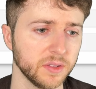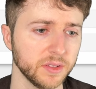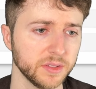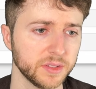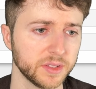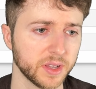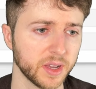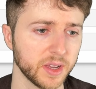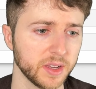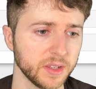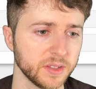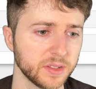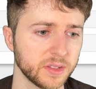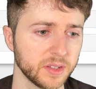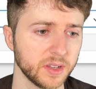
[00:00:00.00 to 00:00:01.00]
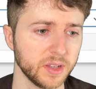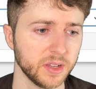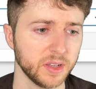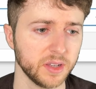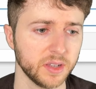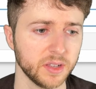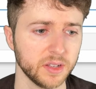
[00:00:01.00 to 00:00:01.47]
in size
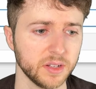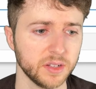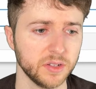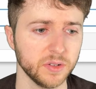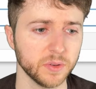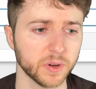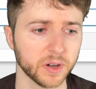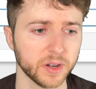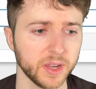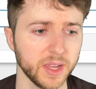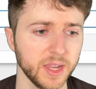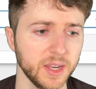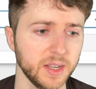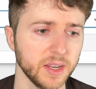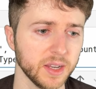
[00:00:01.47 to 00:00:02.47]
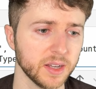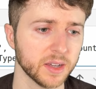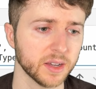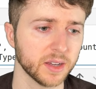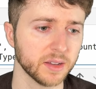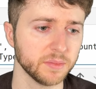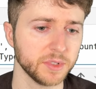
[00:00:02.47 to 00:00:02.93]
to our AData
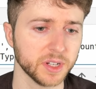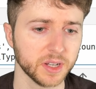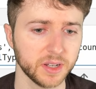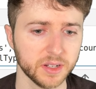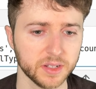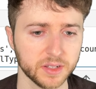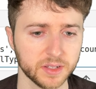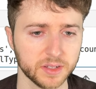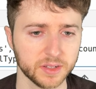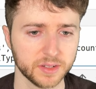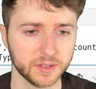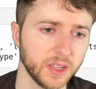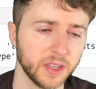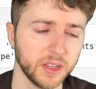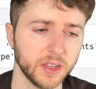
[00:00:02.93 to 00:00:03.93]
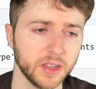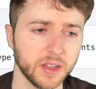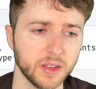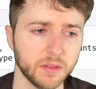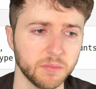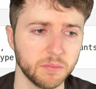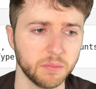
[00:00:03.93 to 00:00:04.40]
object,
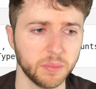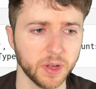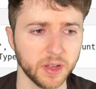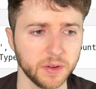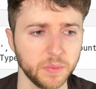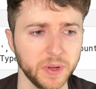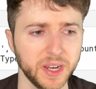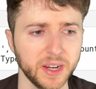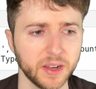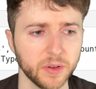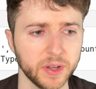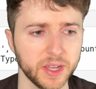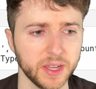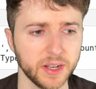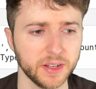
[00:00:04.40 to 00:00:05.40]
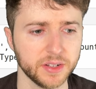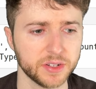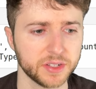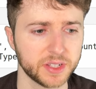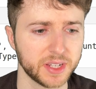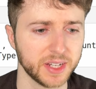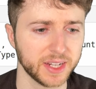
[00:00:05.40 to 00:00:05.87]
but we can go ahead and
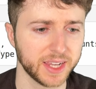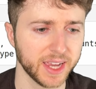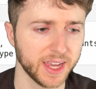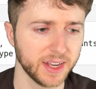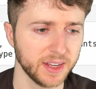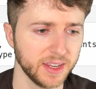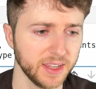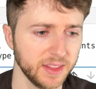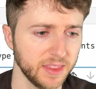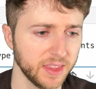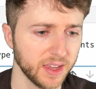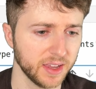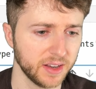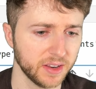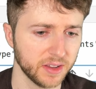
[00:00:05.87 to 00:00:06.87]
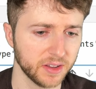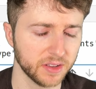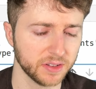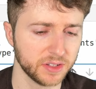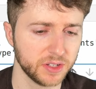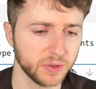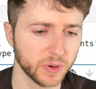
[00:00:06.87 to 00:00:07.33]
just concatenate that
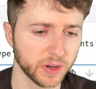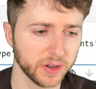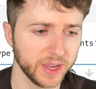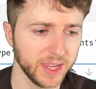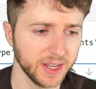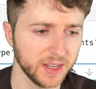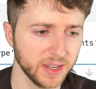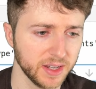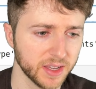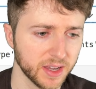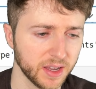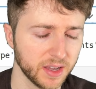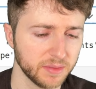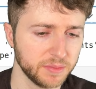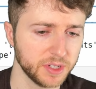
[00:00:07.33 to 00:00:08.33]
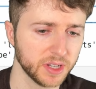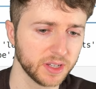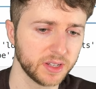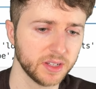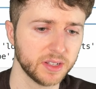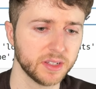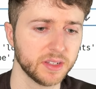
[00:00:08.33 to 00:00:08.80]
onto our AData
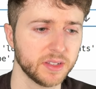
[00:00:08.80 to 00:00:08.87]
object.